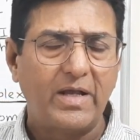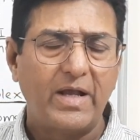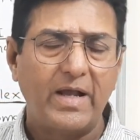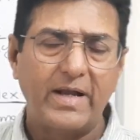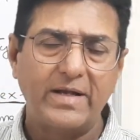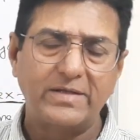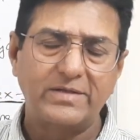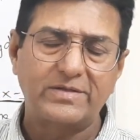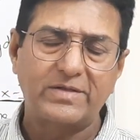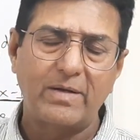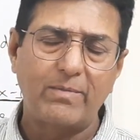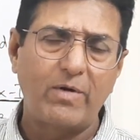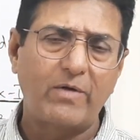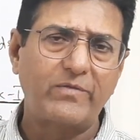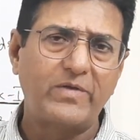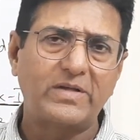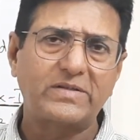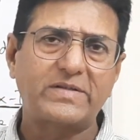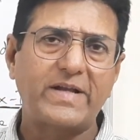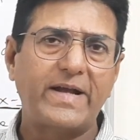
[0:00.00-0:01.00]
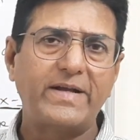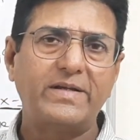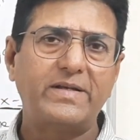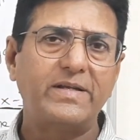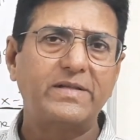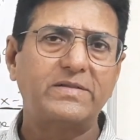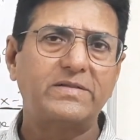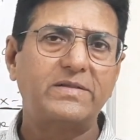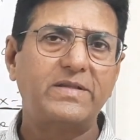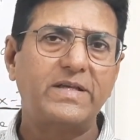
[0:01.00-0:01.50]
and some of the
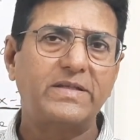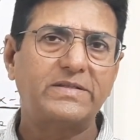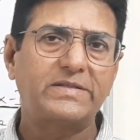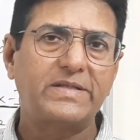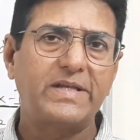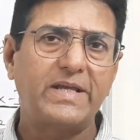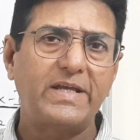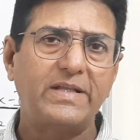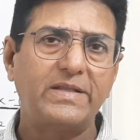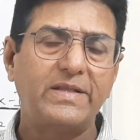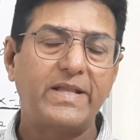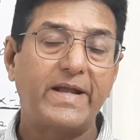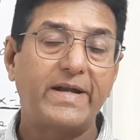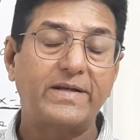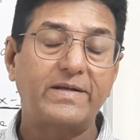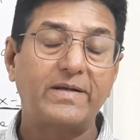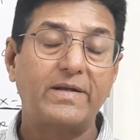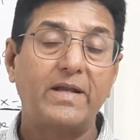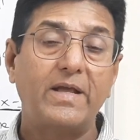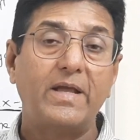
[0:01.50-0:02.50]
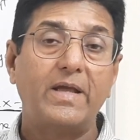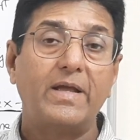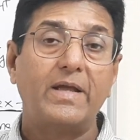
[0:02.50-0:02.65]
scientists, they say that